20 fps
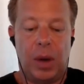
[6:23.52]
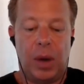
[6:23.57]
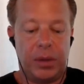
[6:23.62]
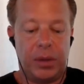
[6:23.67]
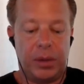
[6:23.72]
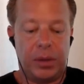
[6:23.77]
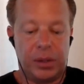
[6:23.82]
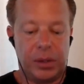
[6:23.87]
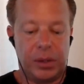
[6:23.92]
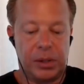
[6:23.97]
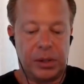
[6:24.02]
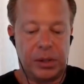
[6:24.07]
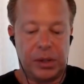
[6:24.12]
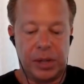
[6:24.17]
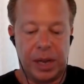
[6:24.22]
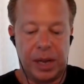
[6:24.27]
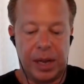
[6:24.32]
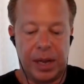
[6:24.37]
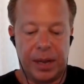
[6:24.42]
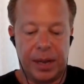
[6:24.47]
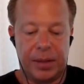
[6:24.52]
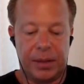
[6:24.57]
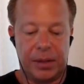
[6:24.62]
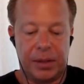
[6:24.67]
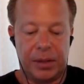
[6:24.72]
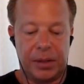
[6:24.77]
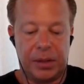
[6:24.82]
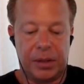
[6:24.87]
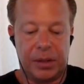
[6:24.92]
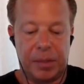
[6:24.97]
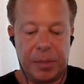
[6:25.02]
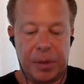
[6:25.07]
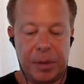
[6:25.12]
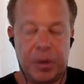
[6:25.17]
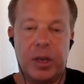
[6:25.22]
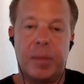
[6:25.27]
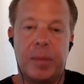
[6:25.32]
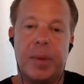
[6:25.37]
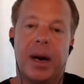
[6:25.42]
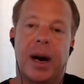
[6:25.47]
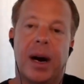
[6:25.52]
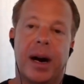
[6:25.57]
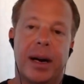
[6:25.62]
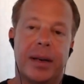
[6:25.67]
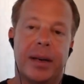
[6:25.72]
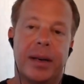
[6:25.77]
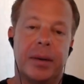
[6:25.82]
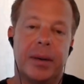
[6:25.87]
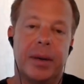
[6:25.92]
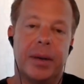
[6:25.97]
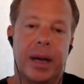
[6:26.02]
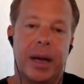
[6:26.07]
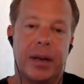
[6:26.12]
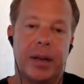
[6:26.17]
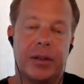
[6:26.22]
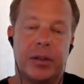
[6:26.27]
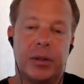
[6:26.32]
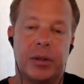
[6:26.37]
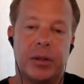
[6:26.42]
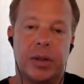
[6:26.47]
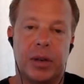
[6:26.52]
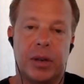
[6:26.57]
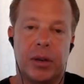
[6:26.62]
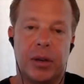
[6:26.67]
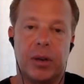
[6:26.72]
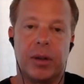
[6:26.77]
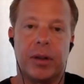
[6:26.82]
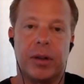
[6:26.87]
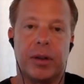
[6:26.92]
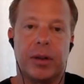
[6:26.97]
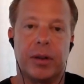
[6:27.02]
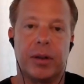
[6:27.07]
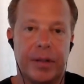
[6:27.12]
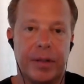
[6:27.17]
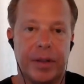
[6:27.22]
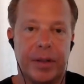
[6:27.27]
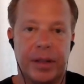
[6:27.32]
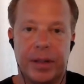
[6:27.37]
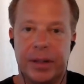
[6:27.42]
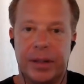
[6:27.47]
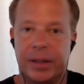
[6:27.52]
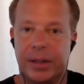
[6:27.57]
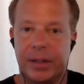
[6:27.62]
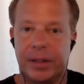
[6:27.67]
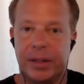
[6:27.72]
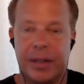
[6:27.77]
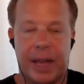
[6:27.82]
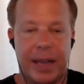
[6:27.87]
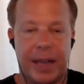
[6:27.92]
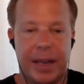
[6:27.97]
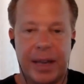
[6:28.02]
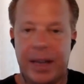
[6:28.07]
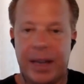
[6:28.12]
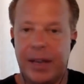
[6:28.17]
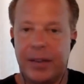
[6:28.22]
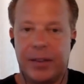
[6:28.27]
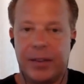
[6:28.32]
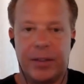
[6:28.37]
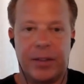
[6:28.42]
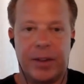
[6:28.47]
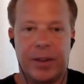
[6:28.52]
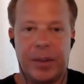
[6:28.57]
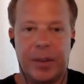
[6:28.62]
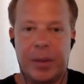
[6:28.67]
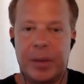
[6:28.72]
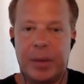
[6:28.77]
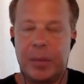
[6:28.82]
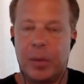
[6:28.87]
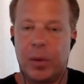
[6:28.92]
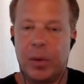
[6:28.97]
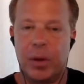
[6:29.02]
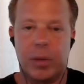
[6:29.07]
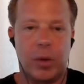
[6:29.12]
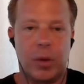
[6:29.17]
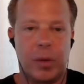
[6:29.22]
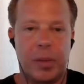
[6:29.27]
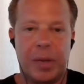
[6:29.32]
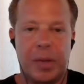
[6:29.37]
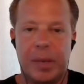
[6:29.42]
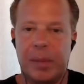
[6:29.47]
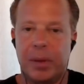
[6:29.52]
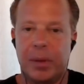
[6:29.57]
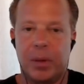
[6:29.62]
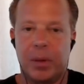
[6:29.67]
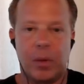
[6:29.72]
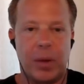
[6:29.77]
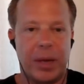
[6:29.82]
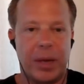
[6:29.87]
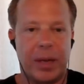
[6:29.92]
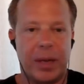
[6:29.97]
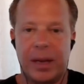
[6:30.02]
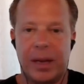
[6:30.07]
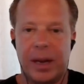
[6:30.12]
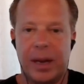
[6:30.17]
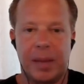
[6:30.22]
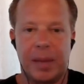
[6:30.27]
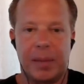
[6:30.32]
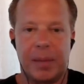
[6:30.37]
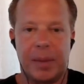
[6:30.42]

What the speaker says: Well, this is the beauty behind, as you said earlier, living in this day and age. I mean, more and more people are waking